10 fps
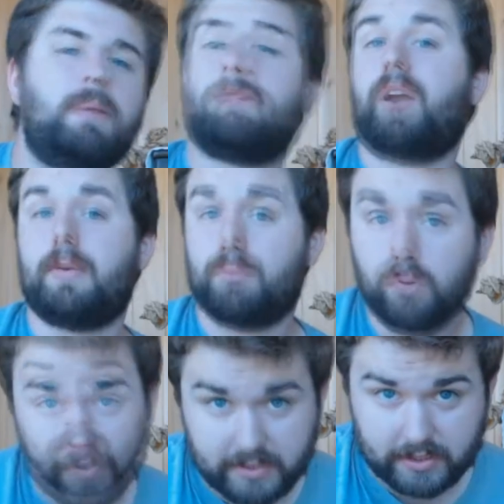People find
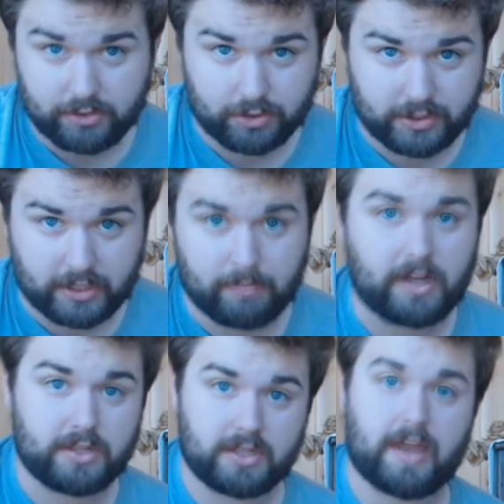movies interesting
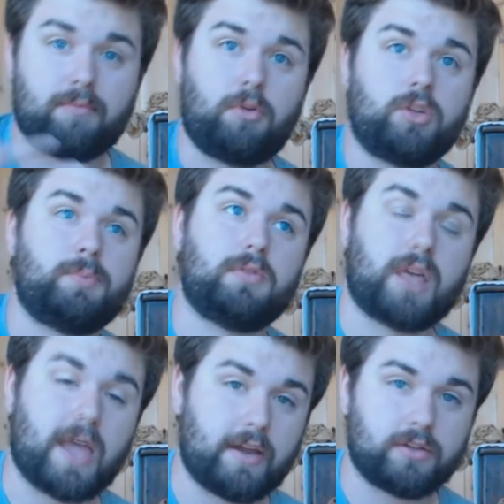because they have
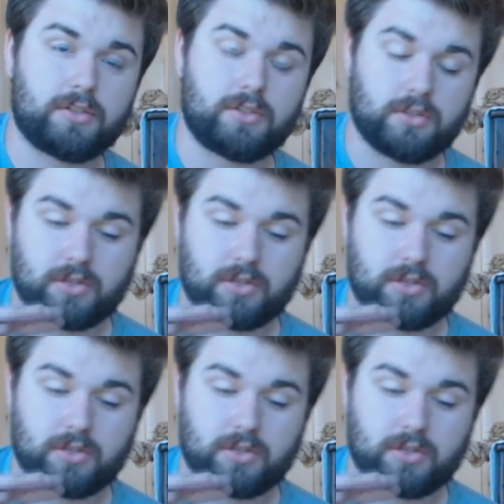multiple layers.